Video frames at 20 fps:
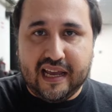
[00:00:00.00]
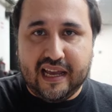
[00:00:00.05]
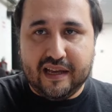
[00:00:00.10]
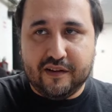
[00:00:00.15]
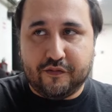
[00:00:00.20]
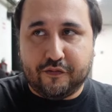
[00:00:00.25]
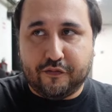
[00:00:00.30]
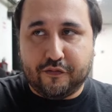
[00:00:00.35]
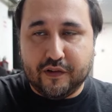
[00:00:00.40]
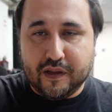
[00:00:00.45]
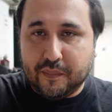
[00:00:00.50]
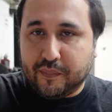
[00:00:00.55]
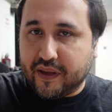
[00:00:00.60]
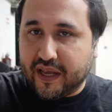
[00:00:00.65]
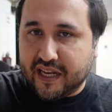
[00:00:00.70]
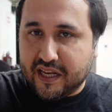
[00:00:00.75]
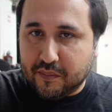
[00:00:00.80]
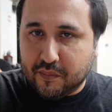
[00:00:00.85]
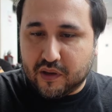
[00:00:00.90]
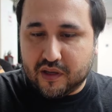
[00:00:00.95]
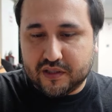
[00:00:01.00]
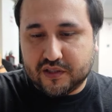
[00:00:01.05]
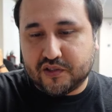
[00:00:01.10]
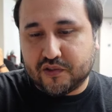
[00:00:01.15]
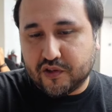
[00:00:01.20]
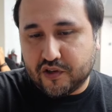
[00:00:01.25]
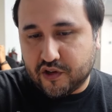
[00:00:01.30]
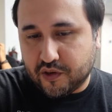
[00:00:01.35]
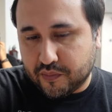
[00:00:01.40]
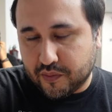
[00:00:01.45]
and flip any monster
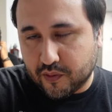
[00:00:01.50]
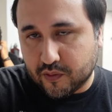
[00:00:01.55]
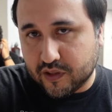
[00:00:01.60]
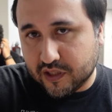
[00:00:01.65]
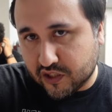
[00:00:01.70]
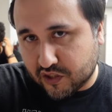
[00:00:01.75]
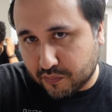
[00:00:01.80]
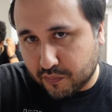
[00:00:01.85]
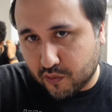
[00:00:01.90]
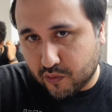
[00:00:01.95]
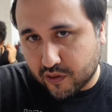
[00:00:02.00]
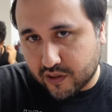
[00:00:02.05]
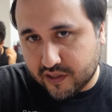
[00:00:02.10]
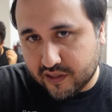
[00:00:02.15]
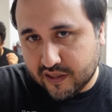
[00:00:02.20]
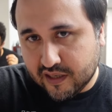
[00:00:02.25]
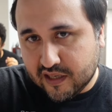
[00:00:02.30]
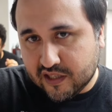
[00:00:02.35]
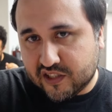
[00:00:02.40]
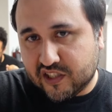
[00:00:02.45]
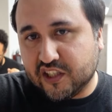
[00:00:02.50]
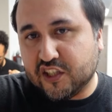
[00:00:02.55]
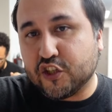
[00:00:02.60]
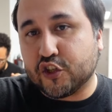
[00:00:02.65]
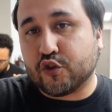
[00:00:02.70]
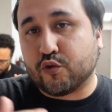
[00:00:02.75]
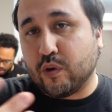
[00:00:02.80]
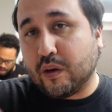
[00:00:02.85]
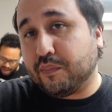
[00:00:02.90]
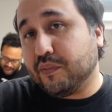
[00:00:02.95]
on your opponent's board to
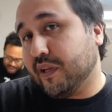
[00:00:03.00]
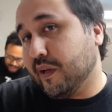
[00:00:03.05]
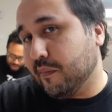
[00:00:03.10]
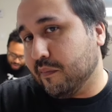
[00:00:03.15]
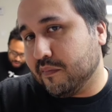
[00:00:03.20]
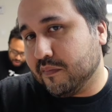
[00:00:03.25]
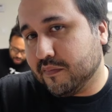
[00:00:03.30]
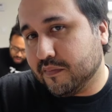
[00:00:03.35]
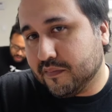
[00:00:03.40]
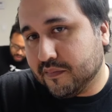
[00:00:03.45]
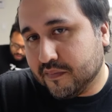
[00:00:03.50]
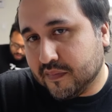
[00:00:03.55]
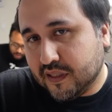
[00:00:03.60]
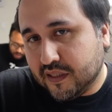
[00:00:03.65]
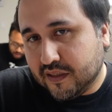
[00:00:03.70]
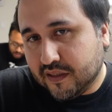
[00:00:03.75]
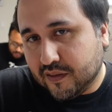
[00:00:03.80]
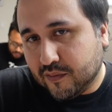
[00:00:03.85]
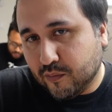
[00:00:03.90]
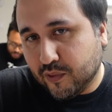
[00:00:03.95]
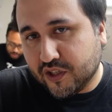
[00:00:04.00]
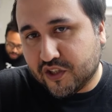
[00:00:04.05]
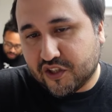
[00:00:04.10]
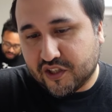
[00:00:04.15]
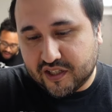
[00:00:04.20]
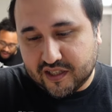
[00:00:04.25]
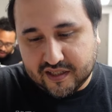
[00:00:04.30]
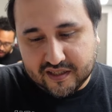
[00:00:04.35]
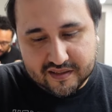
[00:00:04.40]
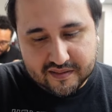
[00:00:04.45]
disrupt them, which